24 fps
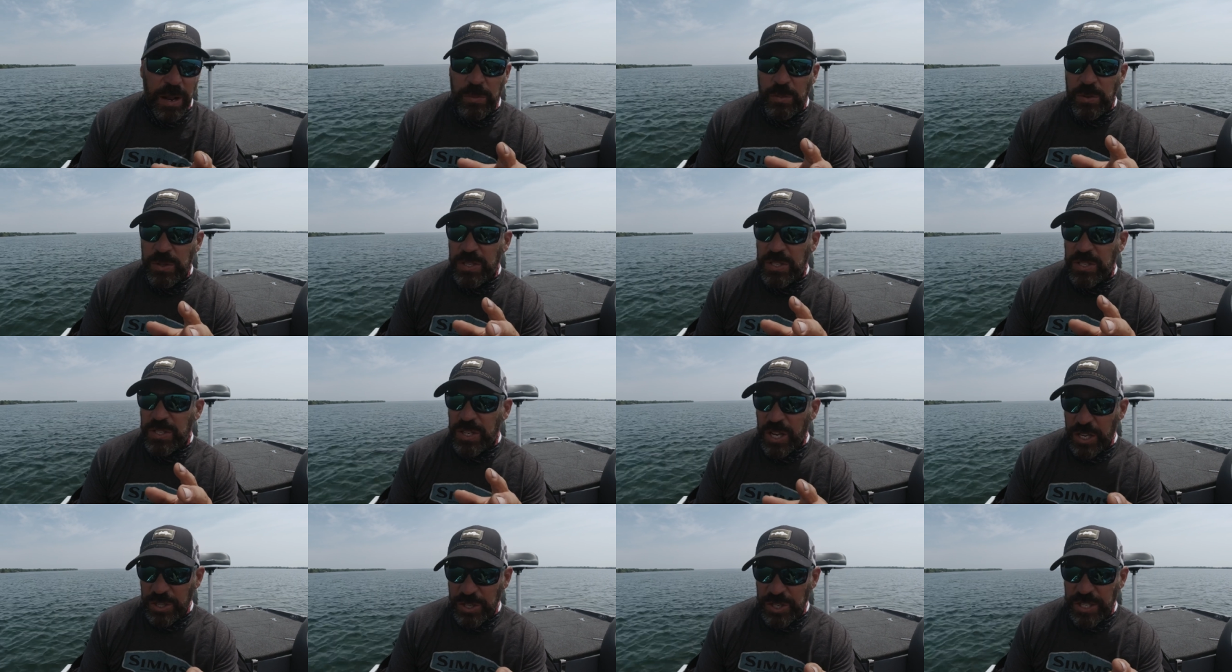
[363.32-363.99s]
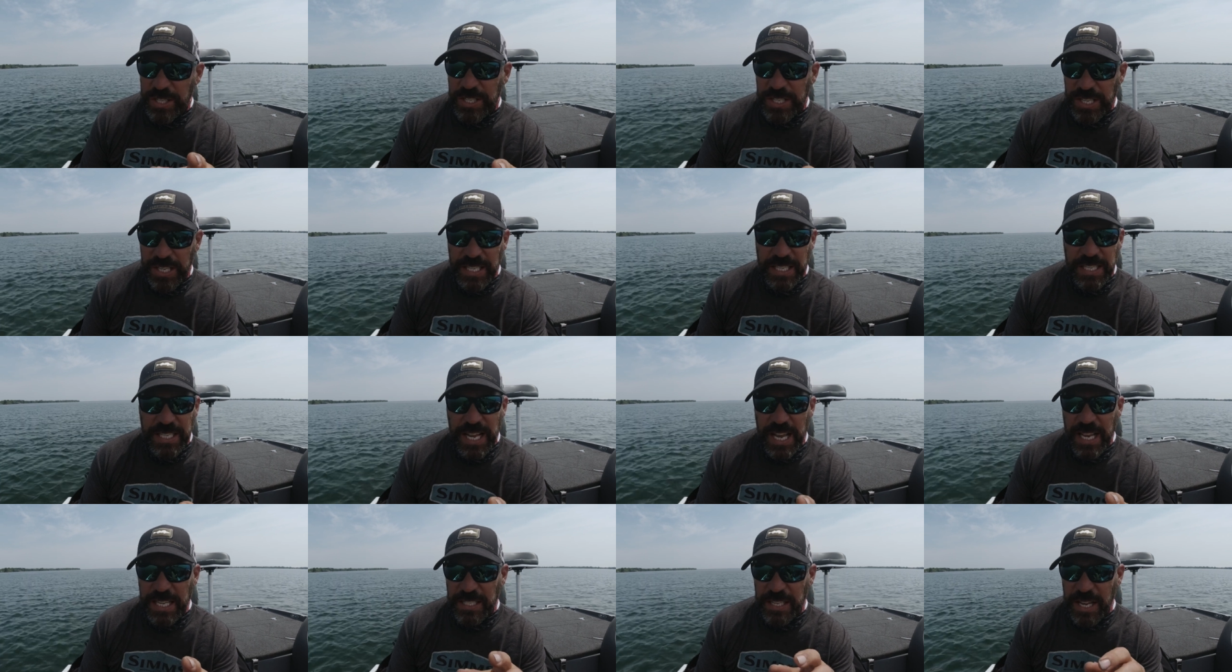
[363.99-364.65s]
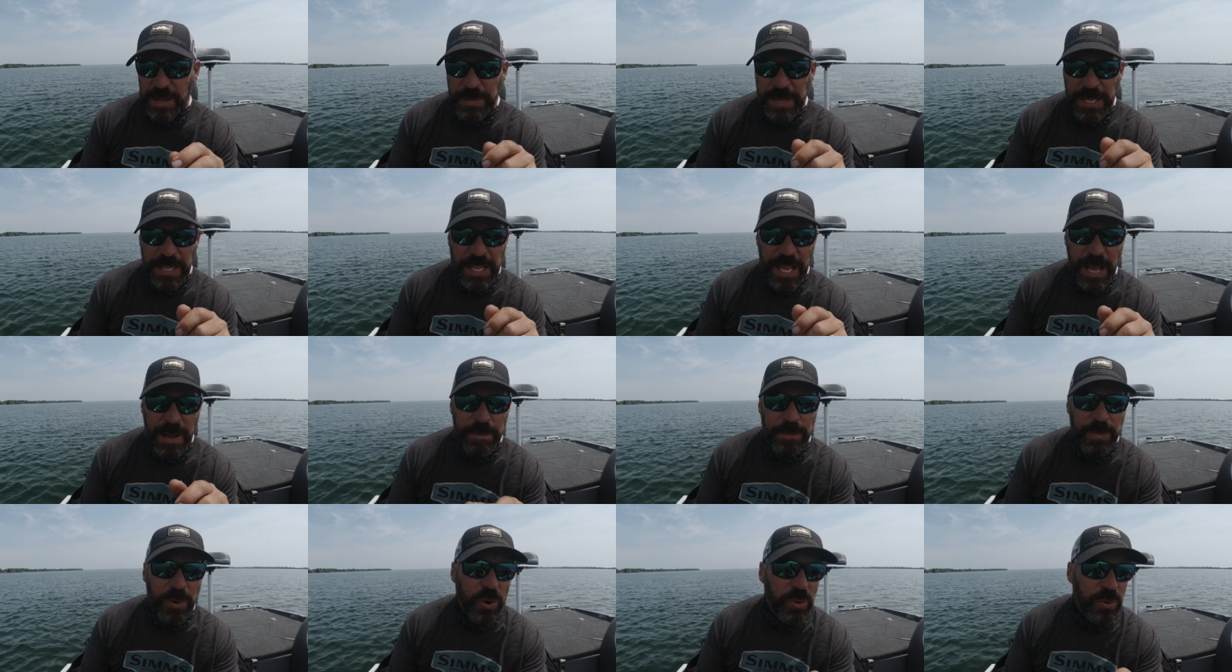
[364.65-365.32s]
and was such a success. I mean,
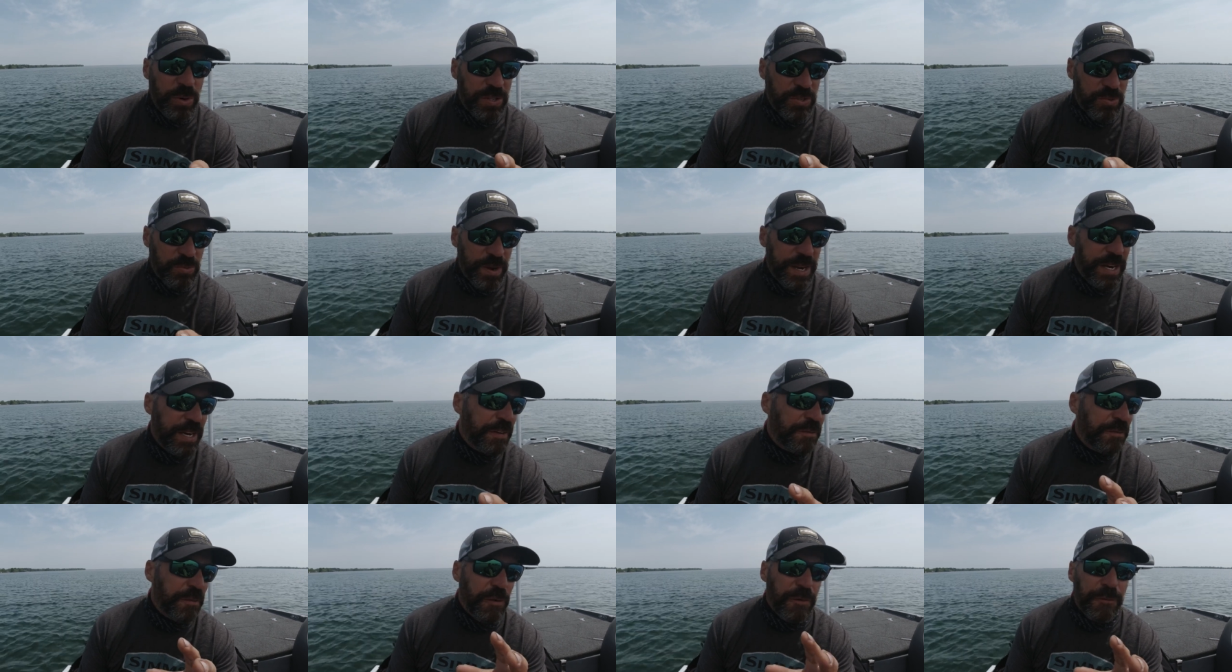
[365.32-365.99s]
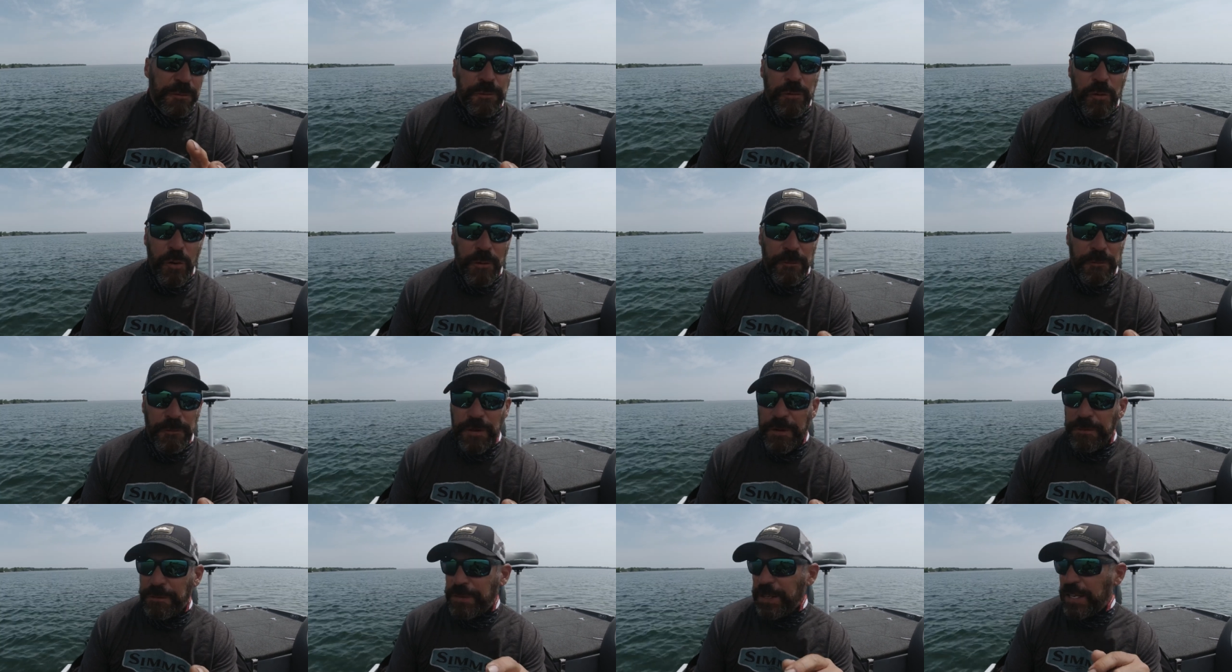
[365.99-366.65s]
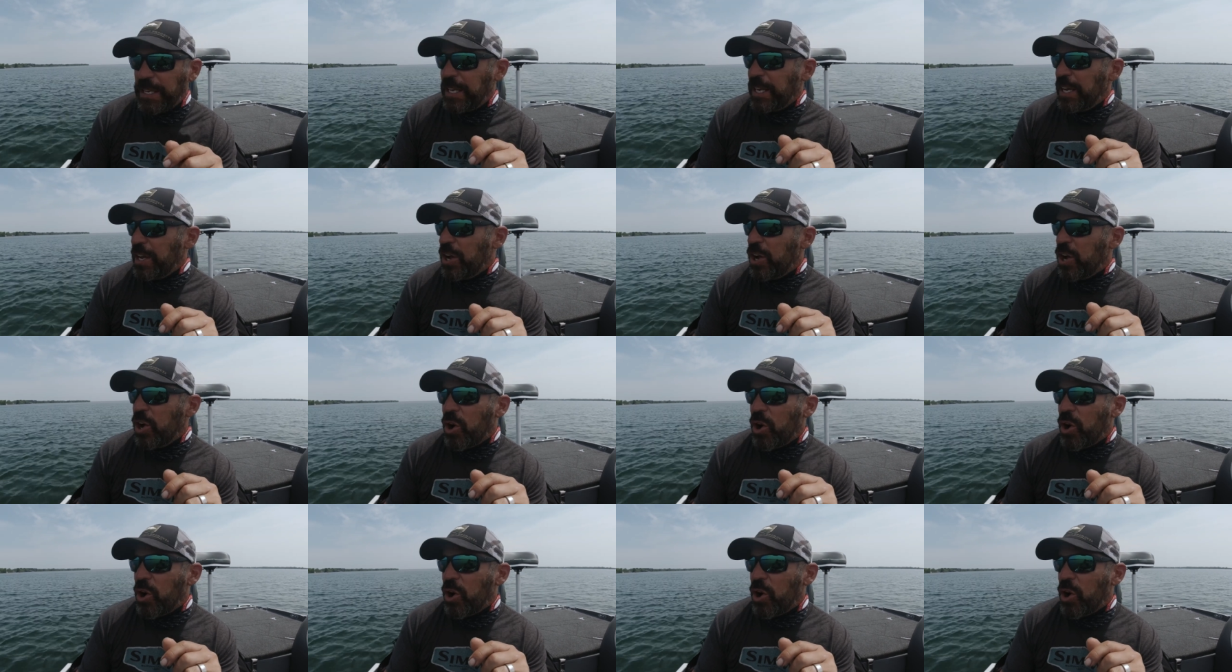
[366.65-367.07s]
that boat is rated for 450,